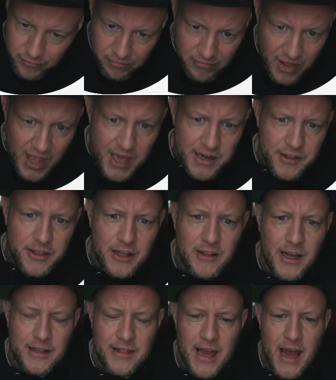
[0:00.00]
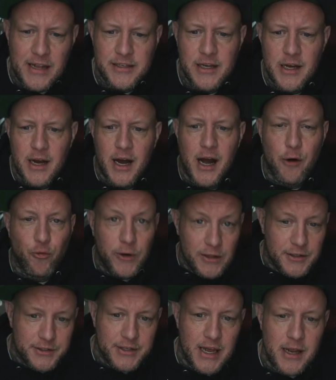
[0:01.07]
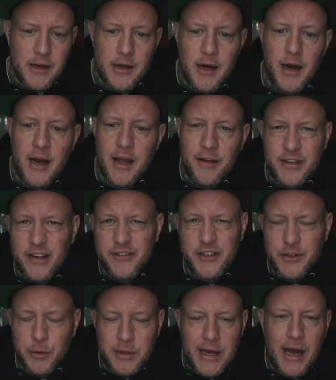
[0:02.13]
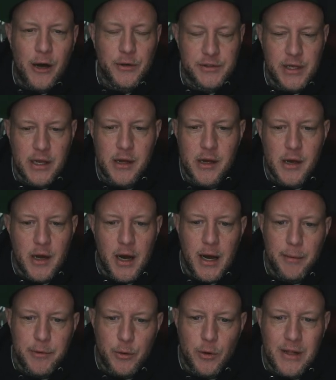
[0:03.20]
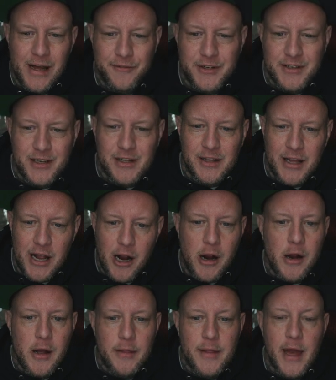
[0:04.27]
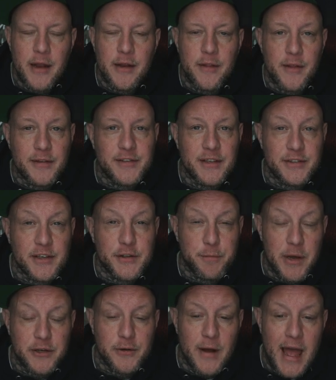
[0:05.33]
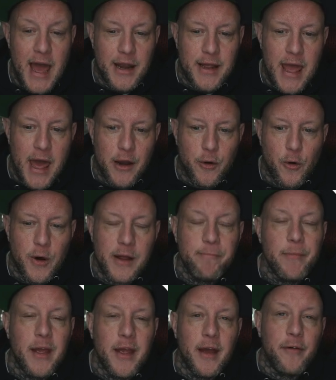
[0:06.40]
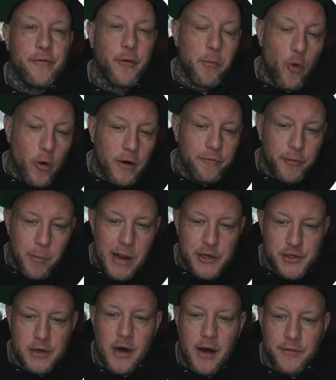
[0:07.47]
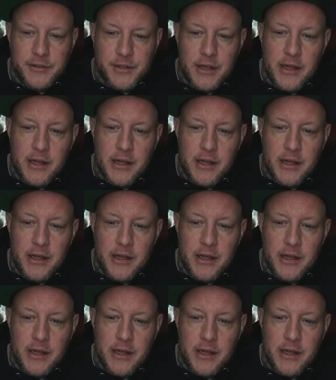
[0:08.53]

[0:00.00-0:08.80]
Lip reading: anything like that, real estate, if you have to do with housing, you will have to declare that this is a special ad category. For more information, obviously,